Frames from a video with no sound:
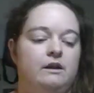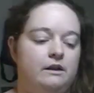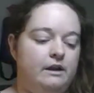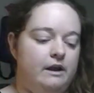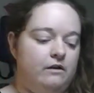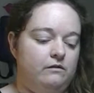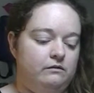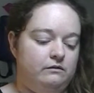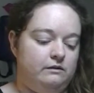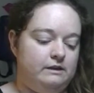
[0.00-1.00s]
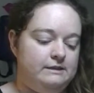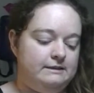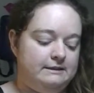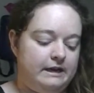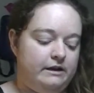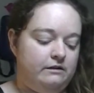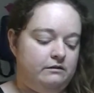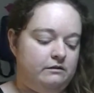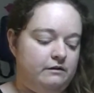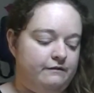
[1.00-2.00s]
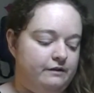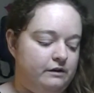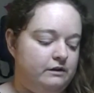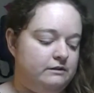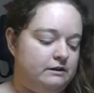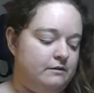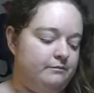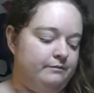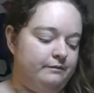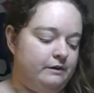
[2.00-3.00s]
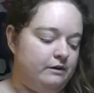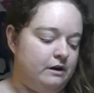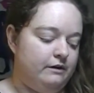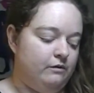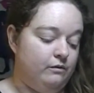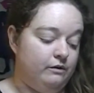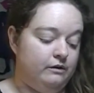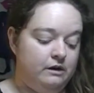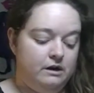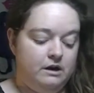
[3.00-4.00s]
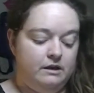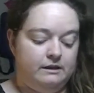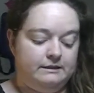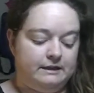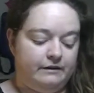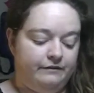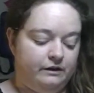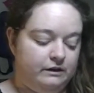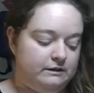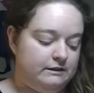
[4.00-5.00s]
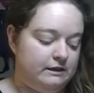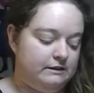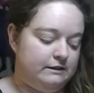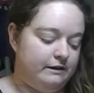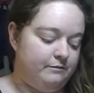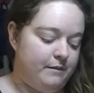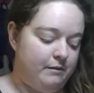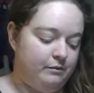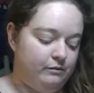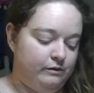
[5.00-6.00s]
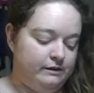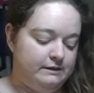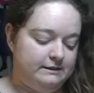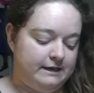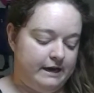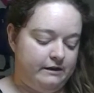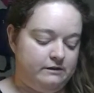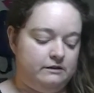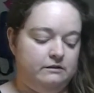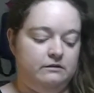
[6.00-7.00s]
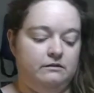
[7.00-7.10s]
Now this set of hooks, they're not in order. This set of hooks is their maple wood set.